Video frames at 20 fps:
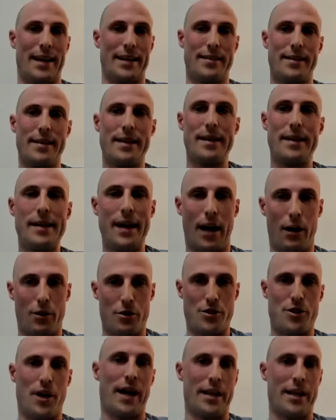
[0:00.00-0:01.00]
that our
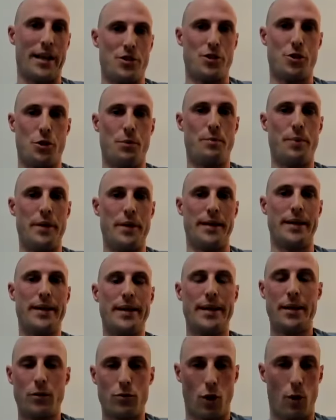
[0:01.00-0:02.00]
science should be
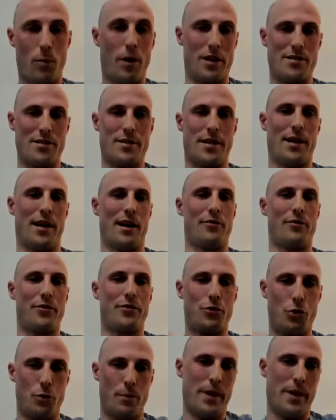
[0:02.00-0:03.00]
robust enough
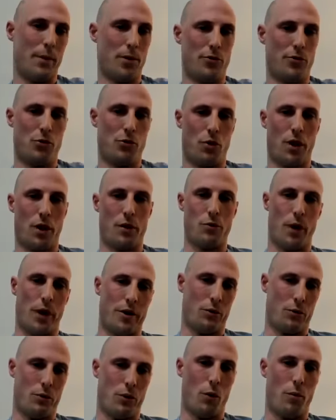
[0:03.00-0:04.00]
to be able to
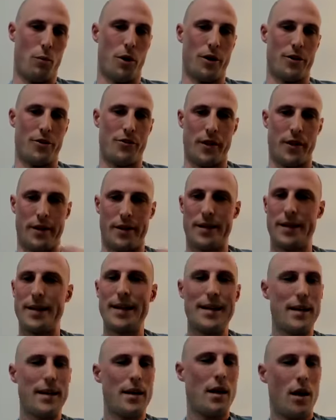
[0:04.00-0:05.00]
run on robots and
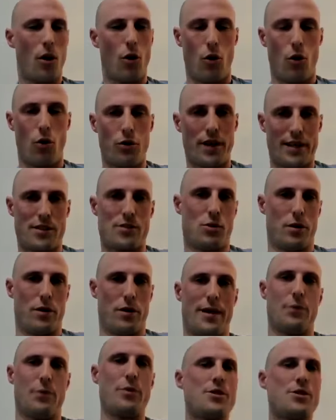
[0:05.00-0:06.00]
all that sort
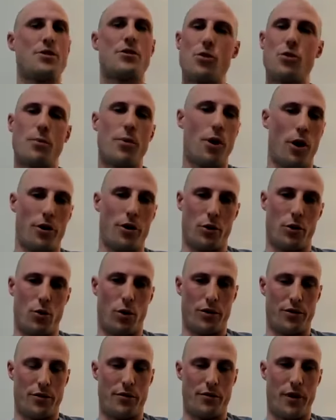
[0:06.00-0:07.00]
of thing, which is super hard to
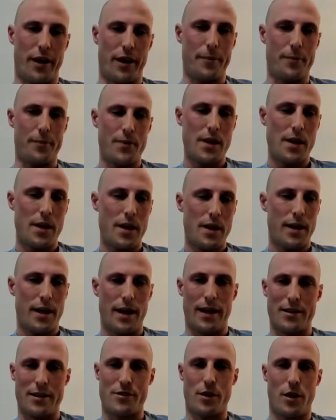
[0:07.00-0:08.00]
quantify.
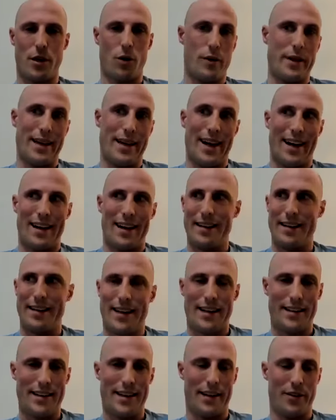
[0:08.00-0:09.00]
So yeah, in the
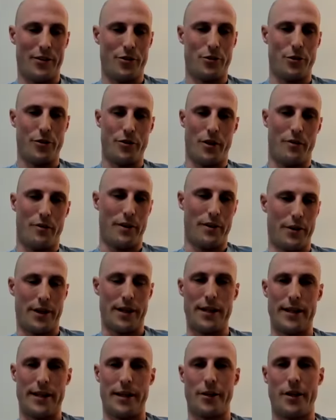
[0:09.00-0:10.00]
end, the answer is not very
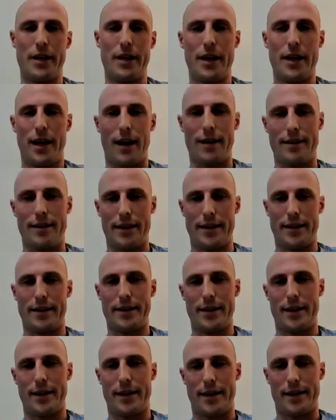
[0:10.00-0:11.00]
clear. I
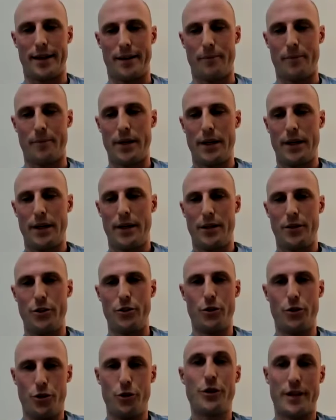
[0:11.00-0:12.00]
think
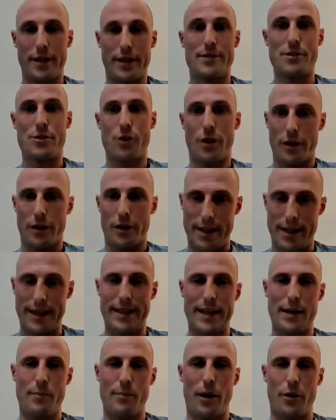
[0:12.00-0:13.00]
you can start
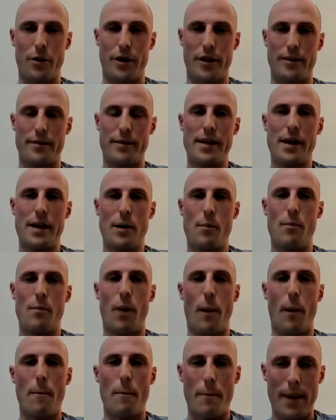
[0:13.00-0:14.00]
thinking about it,
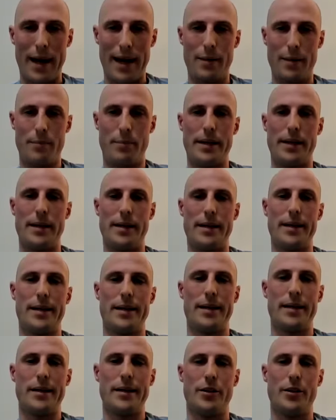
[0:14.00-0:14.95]
but maybe